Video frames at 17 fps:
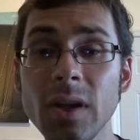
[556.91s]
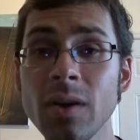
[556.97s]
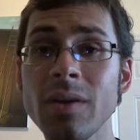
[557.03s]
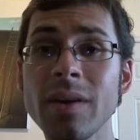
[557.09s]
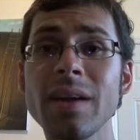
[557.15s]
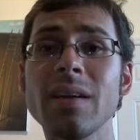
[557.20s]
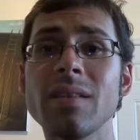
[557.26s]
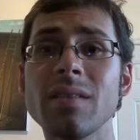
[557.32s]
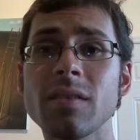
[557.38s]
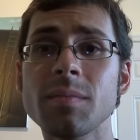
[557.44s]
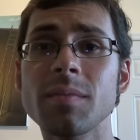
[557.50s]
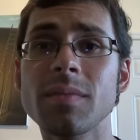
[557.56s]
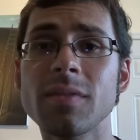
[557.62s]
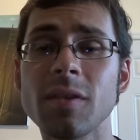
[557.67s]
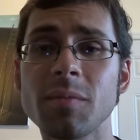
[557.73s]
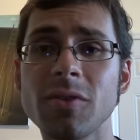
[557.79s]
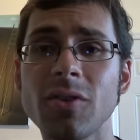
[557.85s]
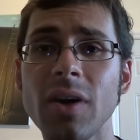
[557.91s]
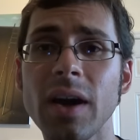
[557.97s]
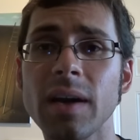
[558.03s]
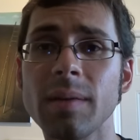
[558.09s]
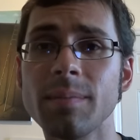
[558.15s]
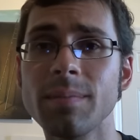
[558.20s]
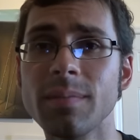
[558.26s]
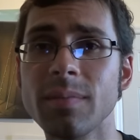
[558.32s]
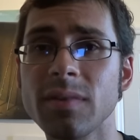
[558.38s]
Oh yeah,
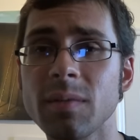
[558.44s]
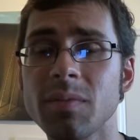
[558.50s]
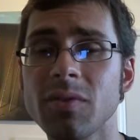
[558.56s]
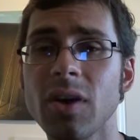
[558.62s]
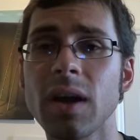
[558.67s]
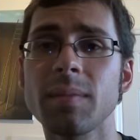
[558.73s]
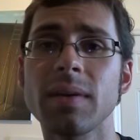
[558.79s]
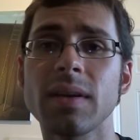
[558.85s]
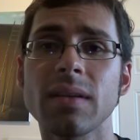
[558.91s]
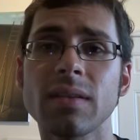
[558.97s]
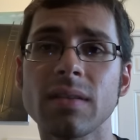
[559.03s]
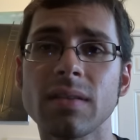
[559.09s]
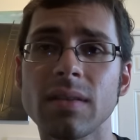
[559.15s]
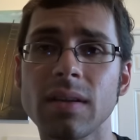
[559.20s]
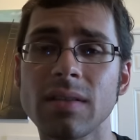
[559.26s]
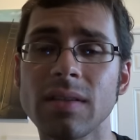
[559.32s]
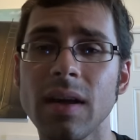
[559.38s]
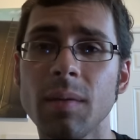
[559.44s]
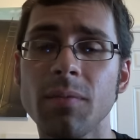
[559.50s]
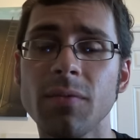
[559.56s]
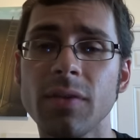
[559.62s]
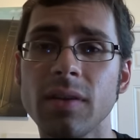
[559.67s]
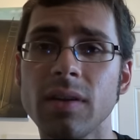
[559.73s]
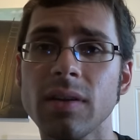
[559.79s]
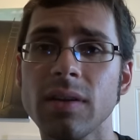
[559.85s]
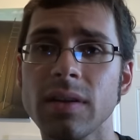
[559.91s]
subscribe. Subscribing is
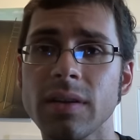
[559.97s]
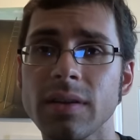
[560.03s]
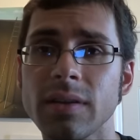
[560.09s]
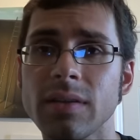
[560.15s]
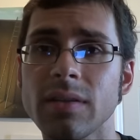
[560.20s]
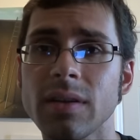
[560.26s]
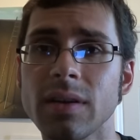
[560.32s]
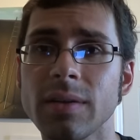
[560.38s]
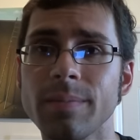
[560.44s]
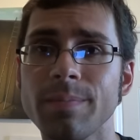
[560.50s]
helpful, and